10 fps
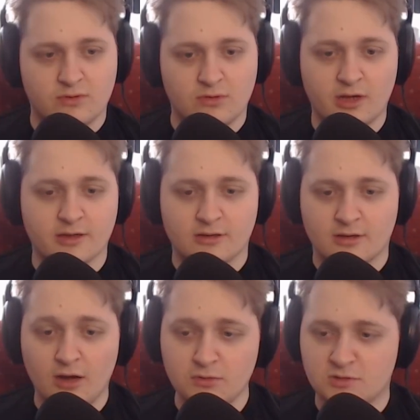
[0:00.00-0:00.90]
Like,
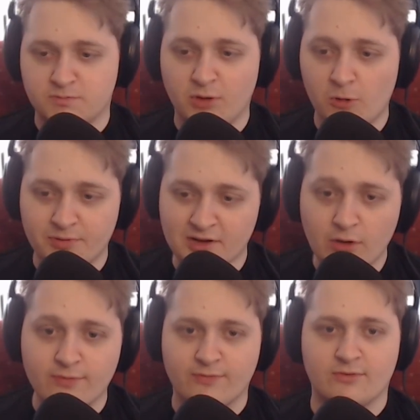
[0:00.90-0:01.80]
I was popping
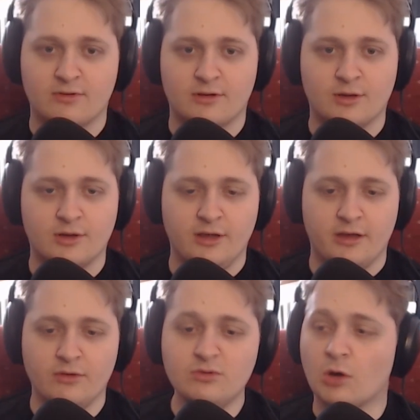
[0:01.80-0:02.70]
off.
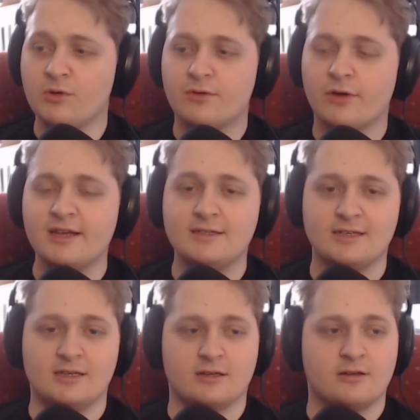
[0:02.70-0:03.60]
It was going
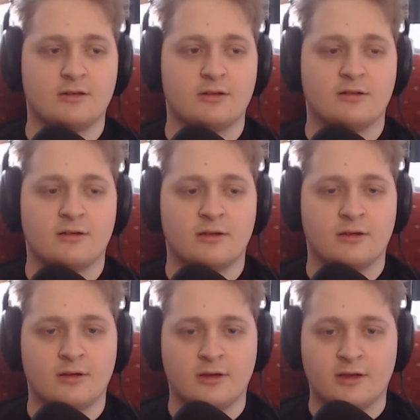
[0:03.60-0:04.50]
crazy.
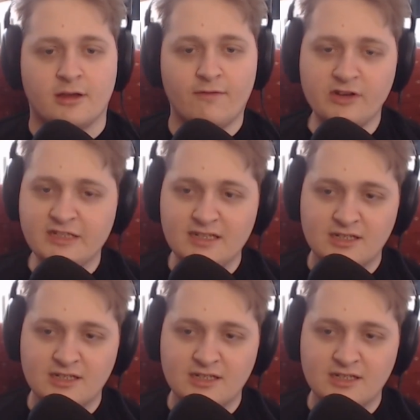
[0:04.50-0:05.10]
If I had an